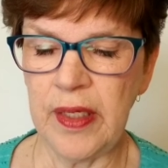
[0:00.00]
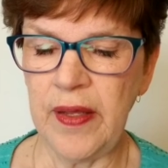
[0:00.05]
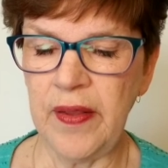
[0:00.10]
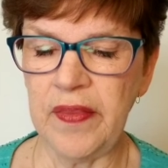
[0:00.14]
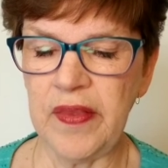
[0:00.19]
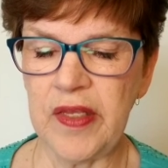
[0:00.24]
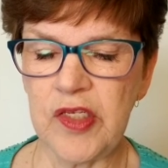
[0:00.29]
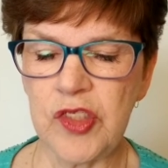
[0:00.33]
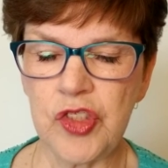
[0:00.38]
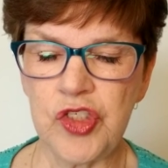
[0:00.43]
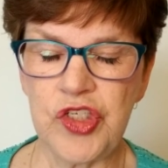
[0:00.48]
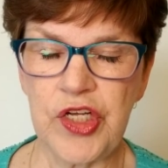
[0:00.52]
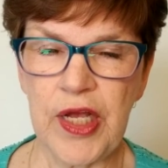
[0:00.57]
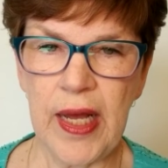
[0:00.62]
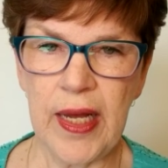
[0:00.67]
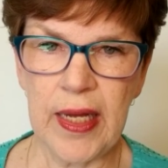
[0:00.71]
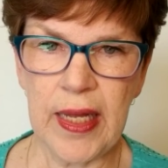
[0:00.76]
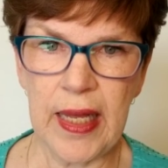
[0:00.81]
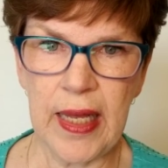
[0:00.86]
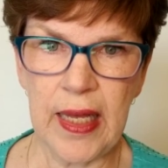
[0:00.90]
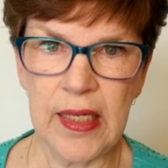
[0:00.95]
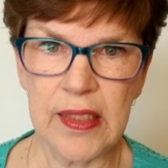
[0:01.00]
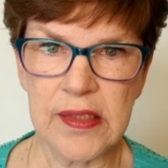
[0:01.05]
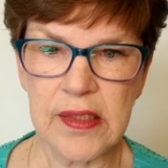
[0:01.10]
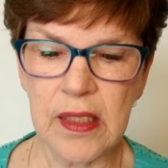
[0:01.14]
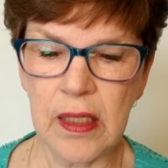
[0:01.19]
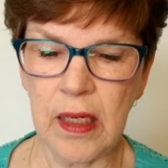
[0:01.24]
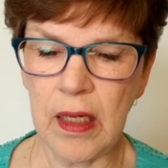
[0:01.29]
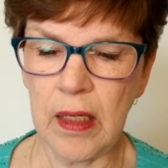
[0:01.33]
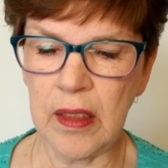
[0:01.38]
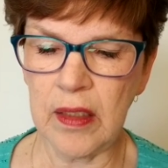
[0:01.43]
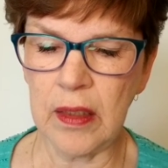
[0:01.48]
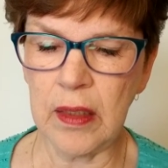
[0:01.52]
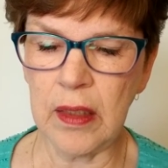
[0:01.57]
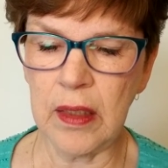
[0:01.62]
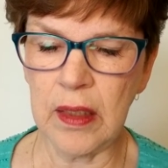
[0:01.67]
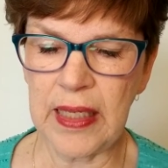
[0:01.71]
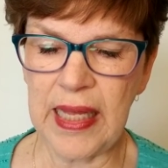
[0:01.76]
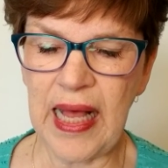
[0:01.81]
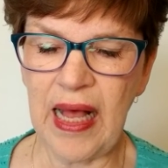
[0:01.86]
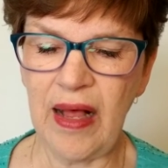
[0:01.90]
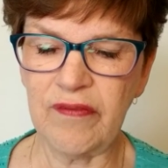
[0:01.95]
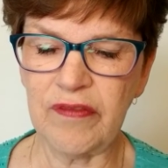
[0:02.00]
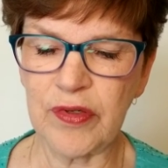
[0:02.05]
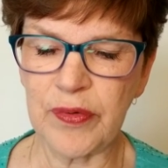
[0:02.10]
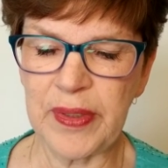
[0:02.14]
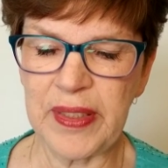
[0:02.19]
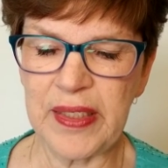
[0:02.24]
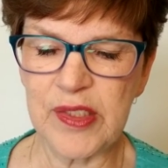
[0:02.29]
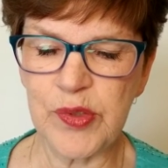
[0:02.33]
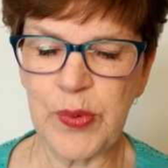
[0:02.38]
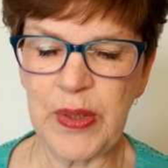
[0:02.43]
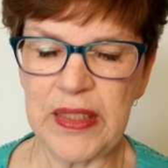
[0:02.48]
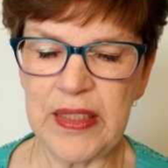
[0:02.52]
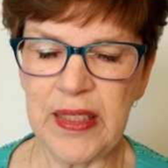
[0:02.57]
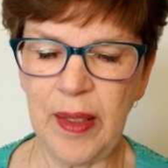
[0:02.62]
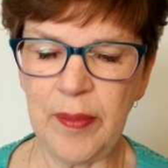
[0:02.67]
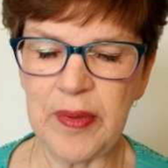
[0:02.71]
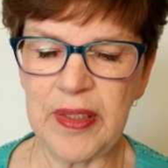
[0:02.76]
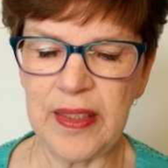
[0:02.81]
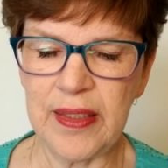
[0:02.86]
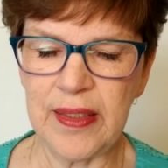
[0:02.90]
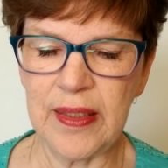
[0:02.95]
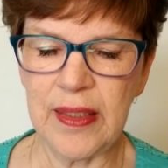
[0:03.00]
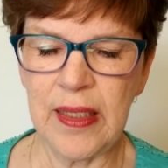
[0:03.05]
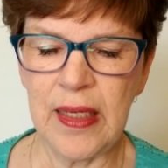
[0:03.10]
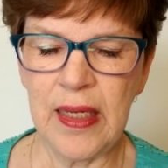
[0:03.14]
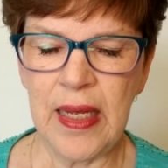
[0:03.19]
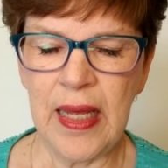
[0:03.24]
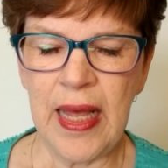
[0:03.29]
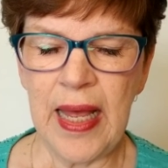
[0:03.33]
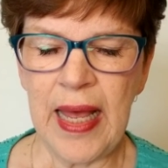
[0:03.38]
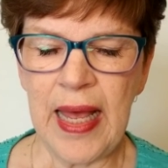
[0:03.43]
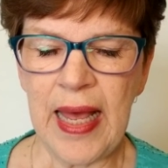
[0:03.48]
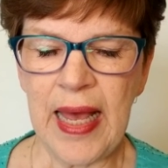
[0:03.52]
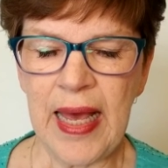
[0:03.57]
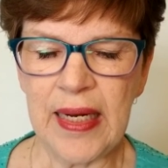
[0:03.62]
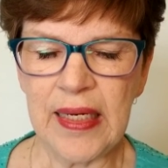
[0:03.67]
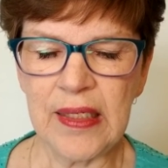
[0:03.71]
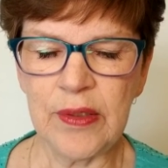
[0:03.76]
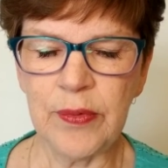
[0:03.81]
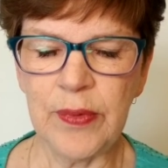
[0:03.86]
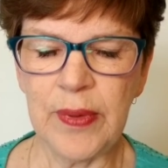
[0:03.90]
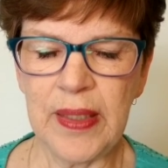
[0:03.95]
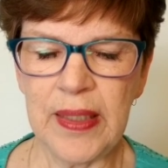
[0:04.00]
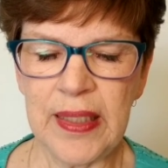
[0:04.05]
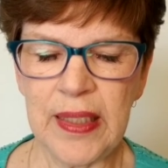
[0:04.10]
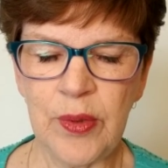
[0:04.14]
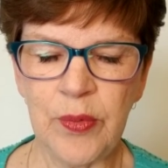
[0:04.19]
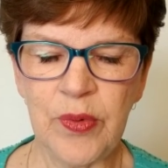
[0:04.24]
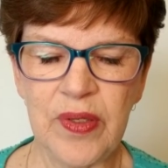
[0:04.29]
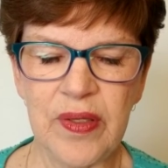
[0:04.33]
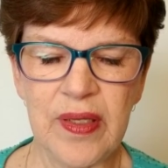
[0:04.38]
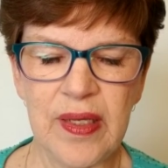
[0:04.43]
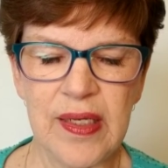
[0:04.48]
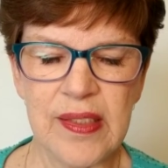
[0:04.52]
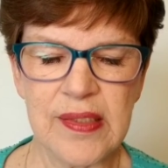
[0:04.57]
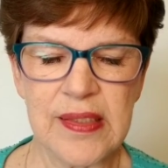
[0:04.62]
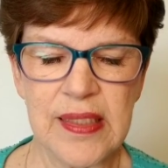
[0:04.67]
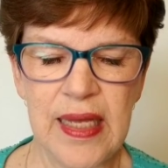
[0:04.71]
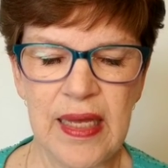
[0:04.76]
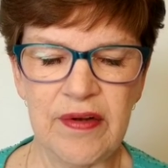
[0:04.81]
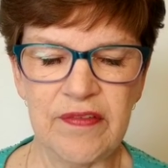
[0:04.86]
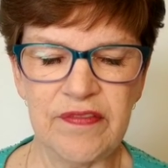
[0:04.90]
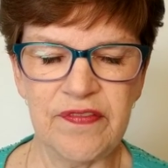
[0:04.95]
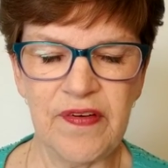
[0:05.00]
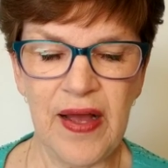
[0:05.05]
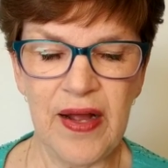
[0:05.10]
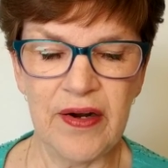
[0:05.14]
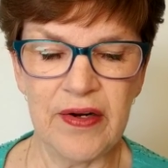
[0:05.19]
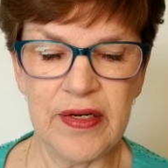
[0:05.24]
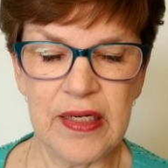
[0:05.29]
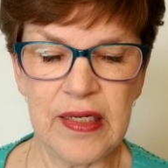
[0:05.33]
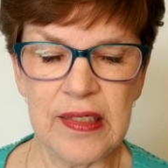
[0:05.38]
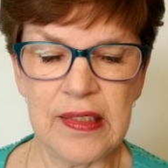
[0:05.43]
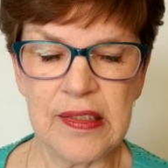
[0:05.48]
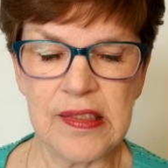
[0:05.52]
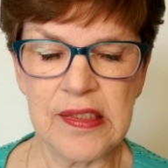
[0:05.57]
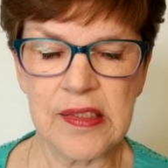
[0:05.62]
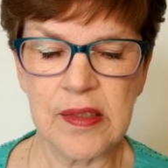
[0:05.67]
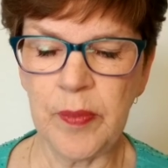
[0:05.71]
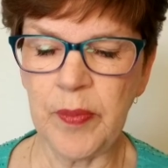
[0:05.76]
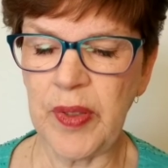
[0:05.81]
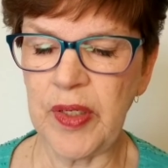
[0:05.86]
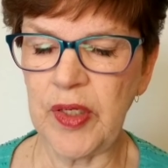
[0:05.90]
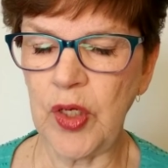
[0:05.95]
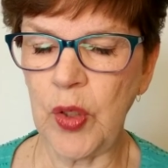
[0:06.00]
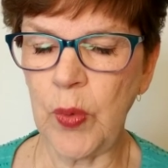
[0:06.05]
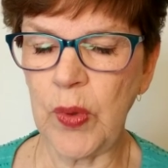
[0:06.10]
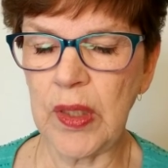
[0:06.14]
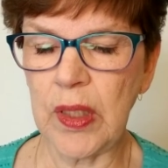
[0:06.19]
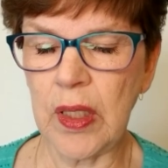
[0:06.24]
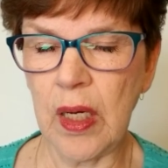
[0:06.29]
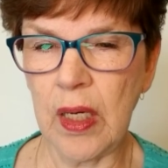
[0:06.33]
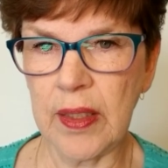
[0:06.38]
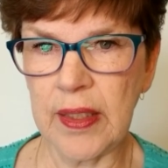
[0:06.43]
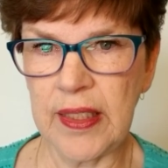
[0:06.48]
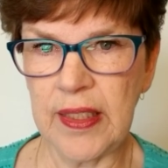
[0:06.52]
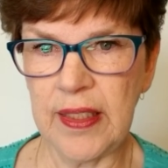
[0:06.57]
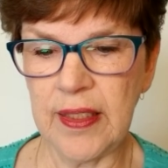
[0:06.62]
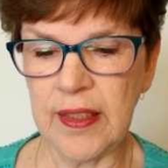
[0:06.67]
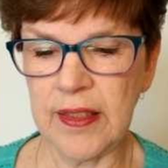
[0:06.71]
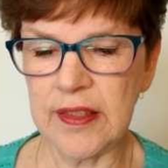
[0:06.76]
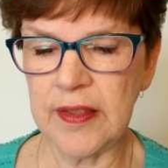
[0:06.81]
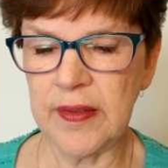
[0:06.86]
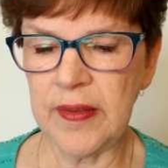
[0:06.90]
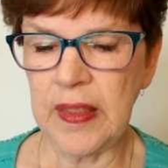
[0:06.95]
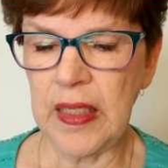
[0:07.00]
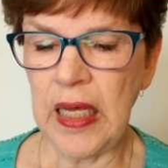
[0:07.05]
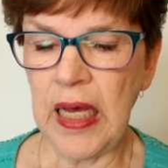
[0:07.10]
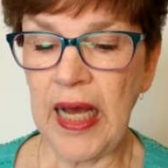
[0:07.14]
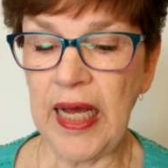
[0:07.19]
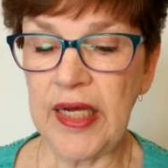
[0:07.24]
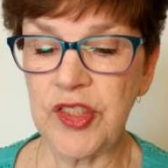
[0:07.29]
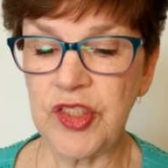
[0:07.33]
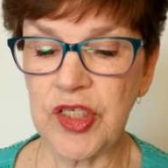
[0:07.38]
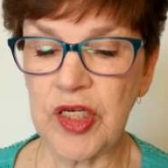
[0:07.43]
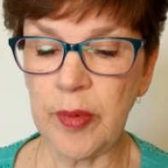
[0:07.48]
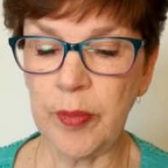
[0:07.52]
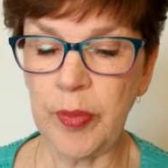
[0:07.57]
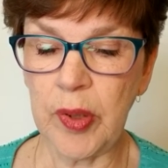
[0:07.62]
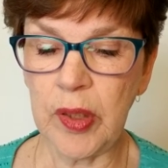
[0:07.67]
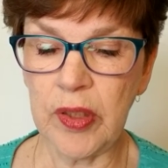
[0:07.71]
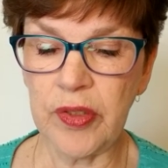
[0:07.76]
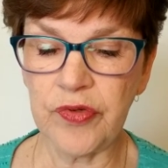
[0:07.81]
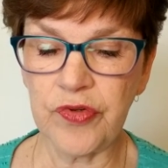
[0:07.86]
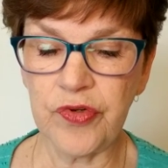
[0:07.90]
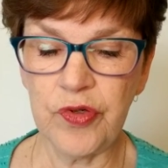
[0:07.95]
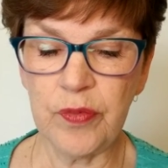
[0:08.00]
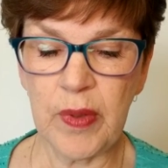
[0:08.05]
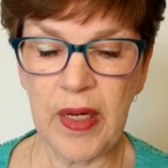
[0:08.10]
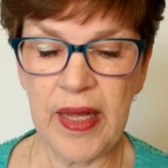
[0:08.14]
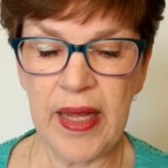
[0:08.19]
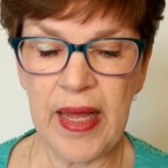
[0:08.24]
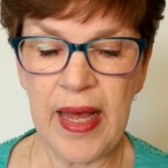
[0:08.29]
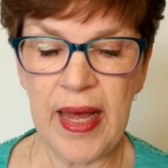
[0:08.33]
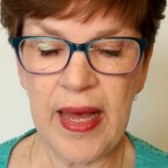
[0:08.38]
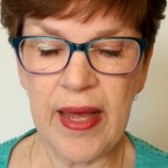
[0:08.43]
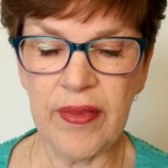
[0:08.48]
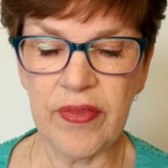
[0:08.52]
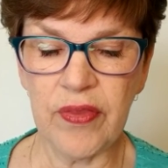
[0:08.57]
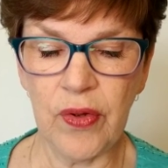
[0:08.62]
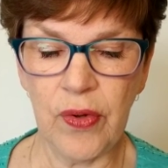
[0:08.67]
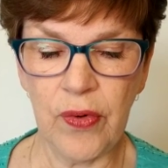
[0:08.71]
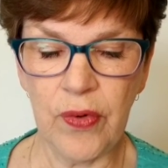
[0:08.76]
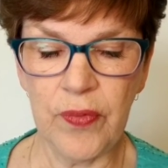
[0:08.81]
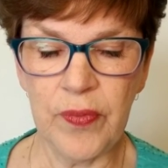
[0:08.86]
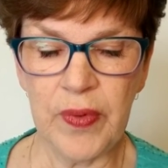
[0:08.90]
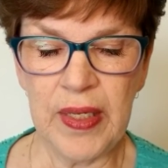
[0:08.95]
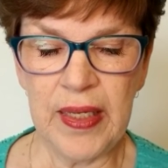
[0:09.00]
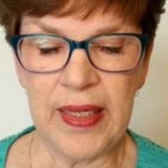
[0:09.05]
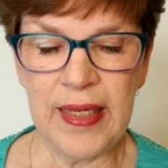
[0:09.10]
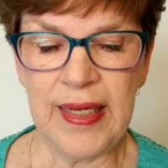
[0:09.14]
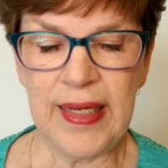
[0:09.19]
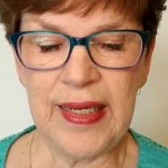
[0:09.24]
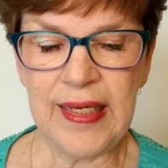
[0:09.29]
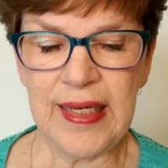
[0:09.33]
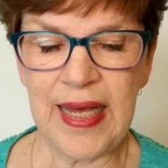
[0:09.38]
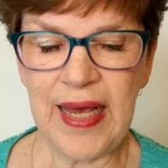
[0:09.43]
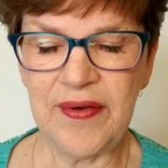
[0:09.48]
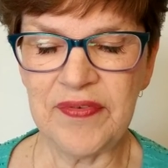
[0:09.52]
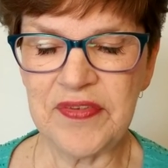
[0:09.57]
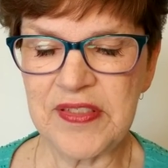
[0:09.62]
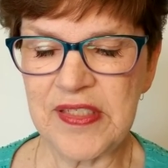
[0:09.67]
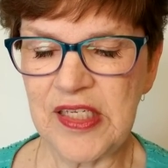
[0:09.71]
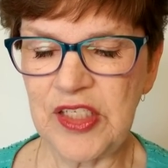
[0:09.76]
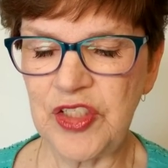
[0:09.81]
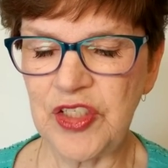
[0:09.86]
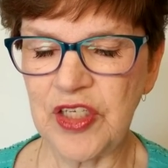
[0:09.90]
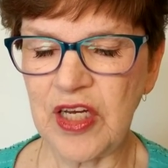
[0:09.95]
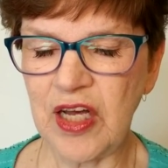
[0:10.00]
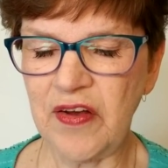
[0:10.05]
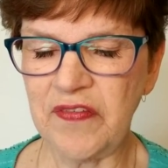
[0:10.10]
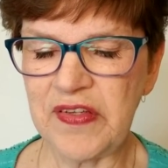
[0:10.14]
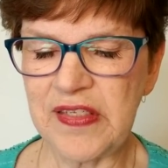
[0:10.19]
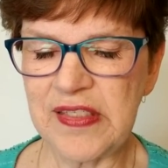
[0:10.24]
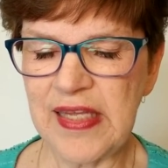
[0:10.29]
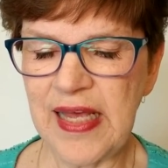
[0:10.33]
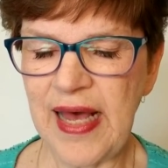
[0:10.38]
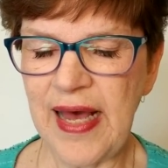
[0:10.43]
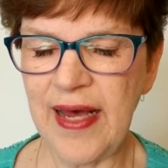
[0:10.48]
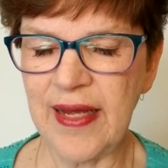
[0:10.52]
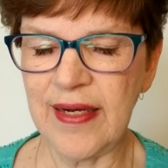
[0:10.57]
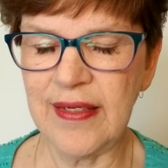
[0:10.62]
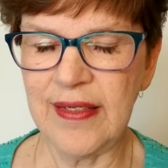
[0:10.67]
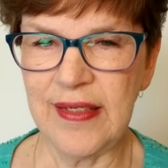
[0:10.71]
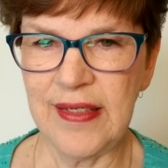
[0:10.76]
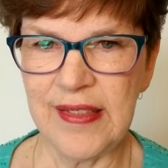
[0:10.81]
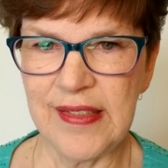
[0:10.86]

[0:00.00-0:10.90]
This jackass cavalry, as we dubbed it, had a run-in with us and fired at us, but no one got killed. I took a bullet through my hat, though. He laughed as he took off his hat.